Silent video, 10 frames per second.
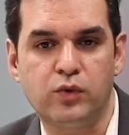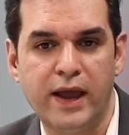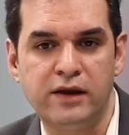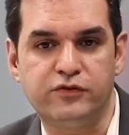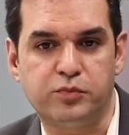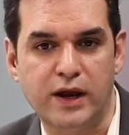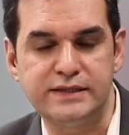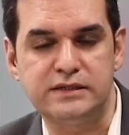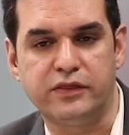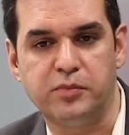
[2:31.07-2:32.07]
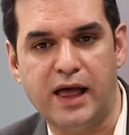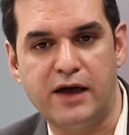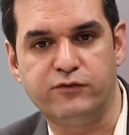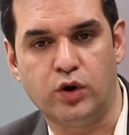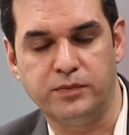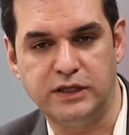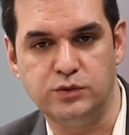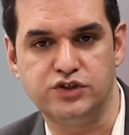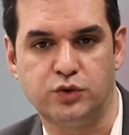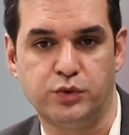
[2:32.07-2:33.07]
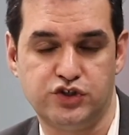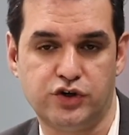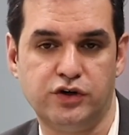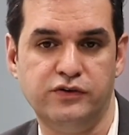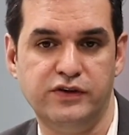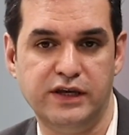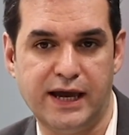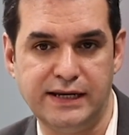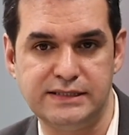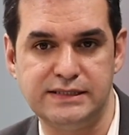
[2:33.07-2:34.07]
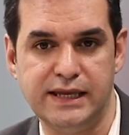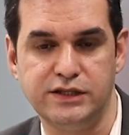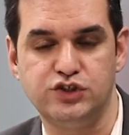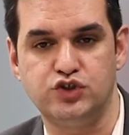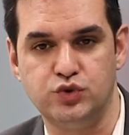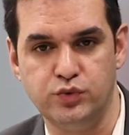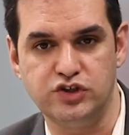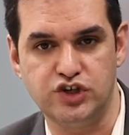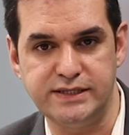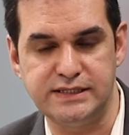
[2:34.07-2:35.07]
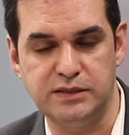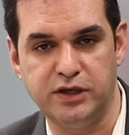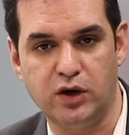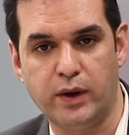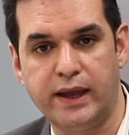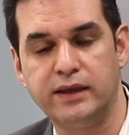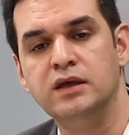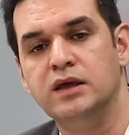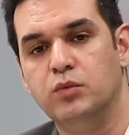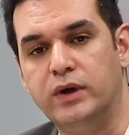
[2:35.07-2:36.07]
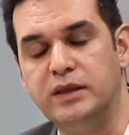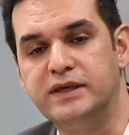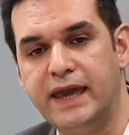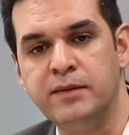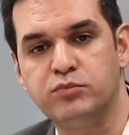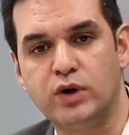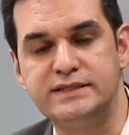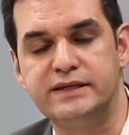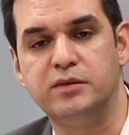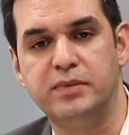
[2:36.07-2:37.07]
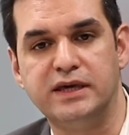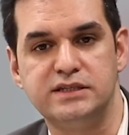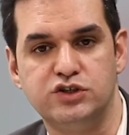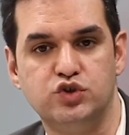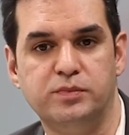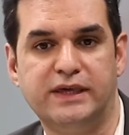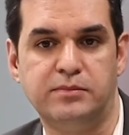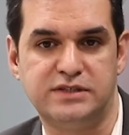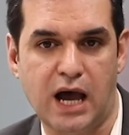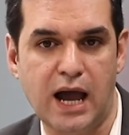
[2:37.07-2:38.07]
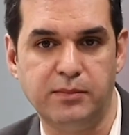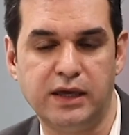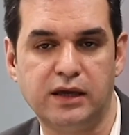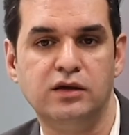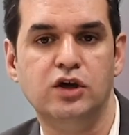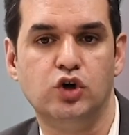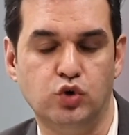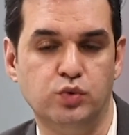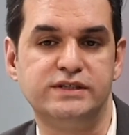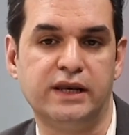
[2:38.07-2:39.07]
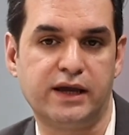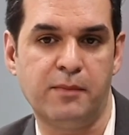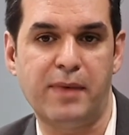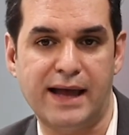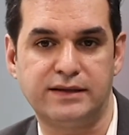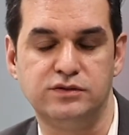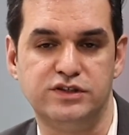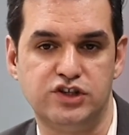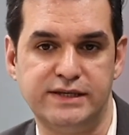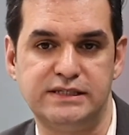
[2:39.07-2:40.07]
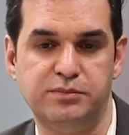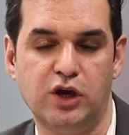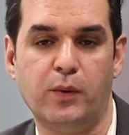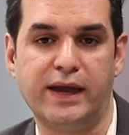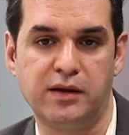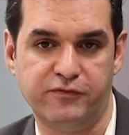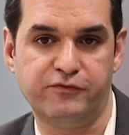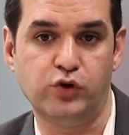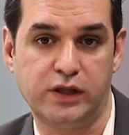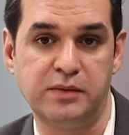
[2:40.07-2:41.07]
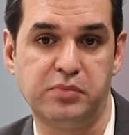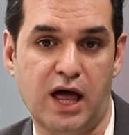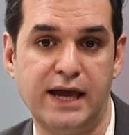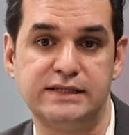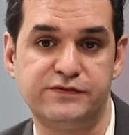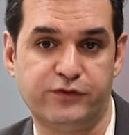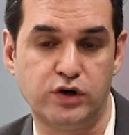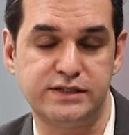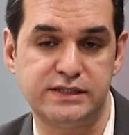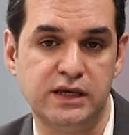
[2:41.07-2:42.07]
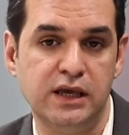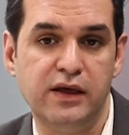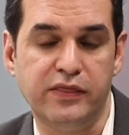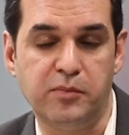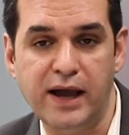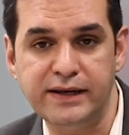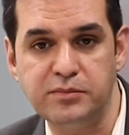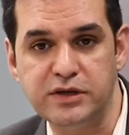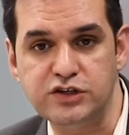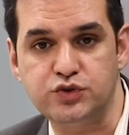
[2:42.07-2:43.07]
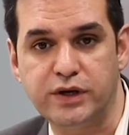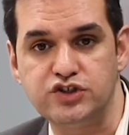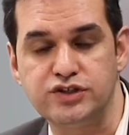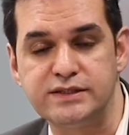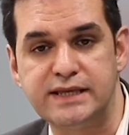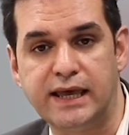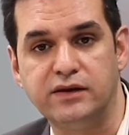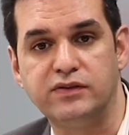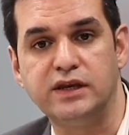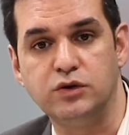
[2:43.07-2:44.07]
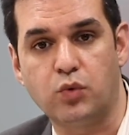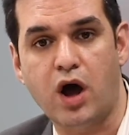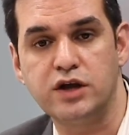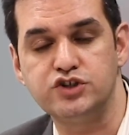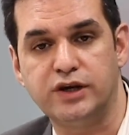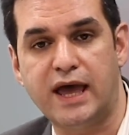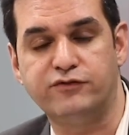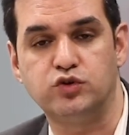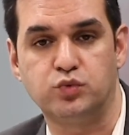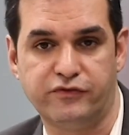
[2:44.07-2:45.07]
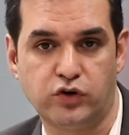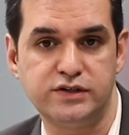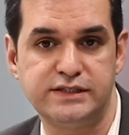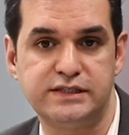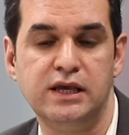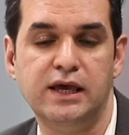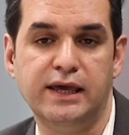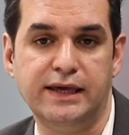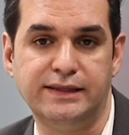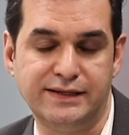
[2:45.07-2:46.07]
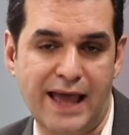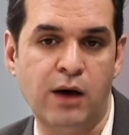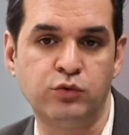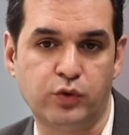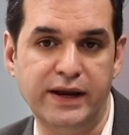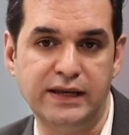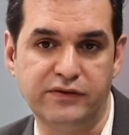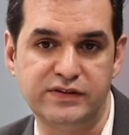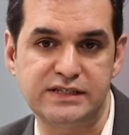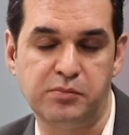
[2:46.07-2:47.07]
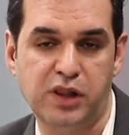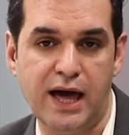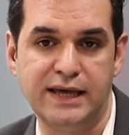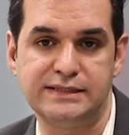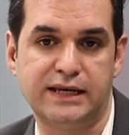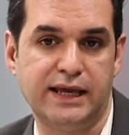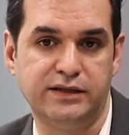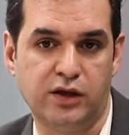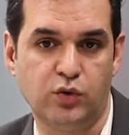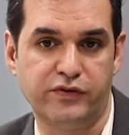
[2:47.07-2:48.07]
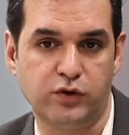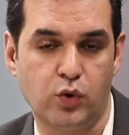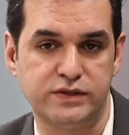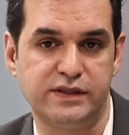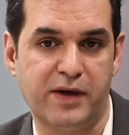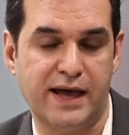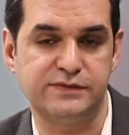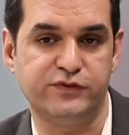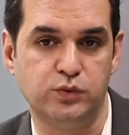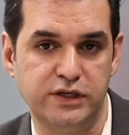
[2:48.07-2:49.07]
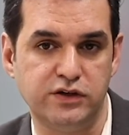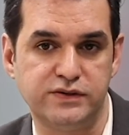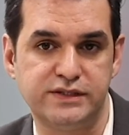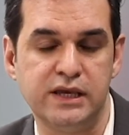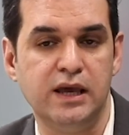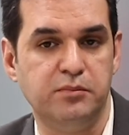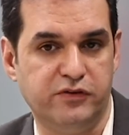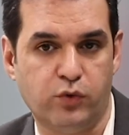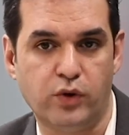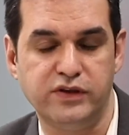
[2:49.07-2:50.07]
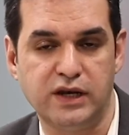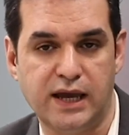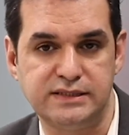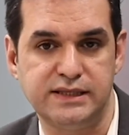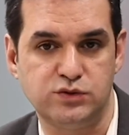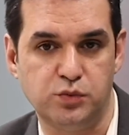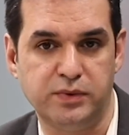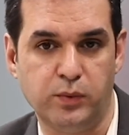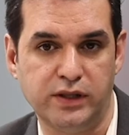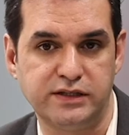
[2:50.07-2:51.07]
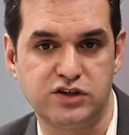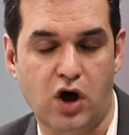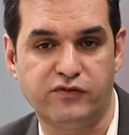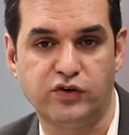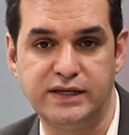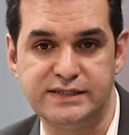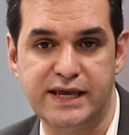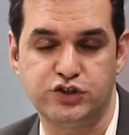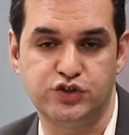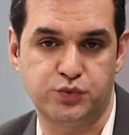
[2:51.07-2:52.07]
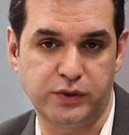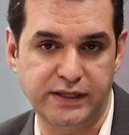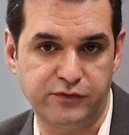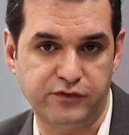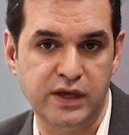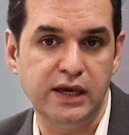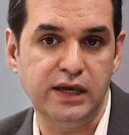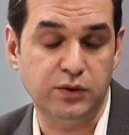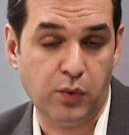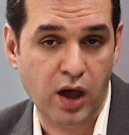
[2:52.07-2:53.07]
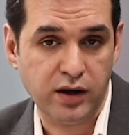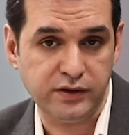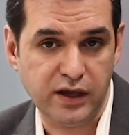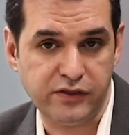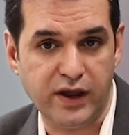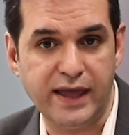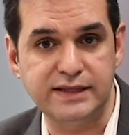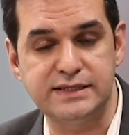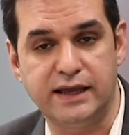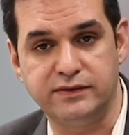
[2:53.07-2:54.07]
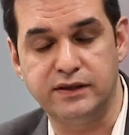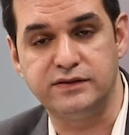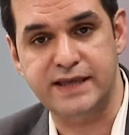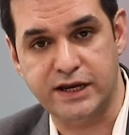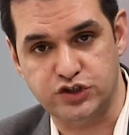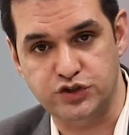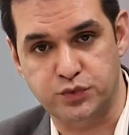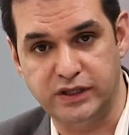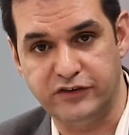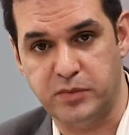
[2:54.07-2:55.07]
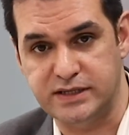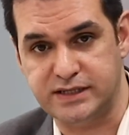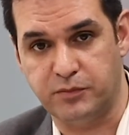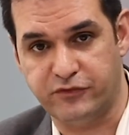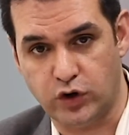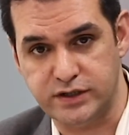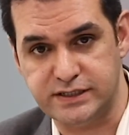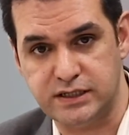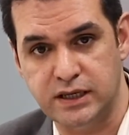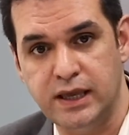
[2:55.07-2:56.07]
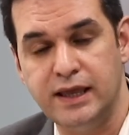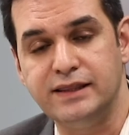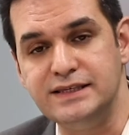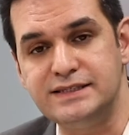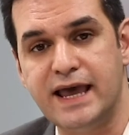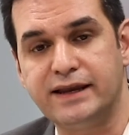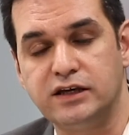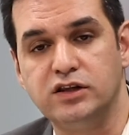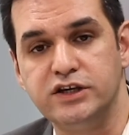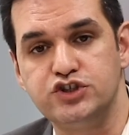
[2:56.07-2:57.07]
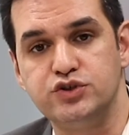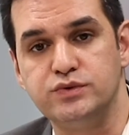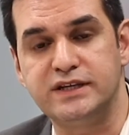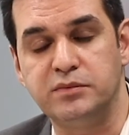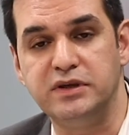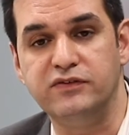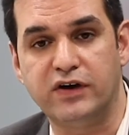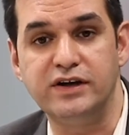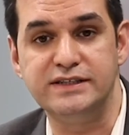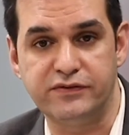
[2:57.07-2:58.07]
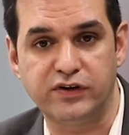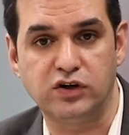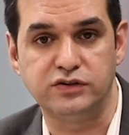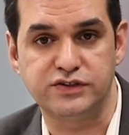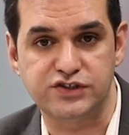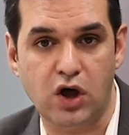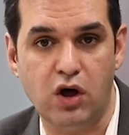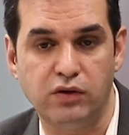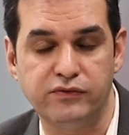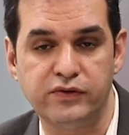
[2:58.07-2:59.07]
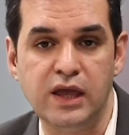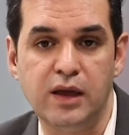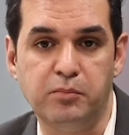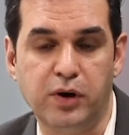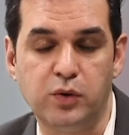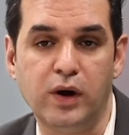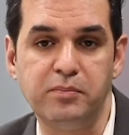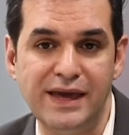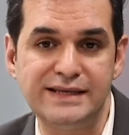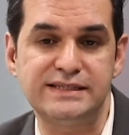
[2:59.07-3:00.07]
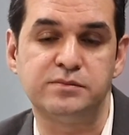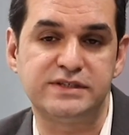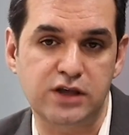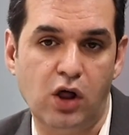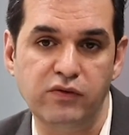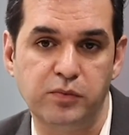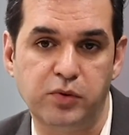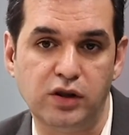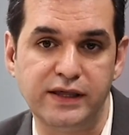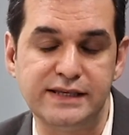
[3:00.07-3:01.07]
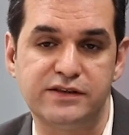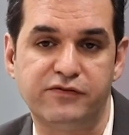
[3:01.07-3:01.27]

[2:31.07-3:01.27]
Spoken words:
ran for president on the platform that he was going to return the United States to the JCPOA. When he became president, the biggest issue became timing. Who's going to come back to the JCPOA in full compliance first? The Biden administration said that Iran should have to reverse the downgrading of its compliance that it had done over the course of the past few years before the United States would be willing to offer any sanctions relief. Iran, on the other hand, said that sanctions relief must come first. These technical issues can be very difficult to solve, but what makes them solvable is the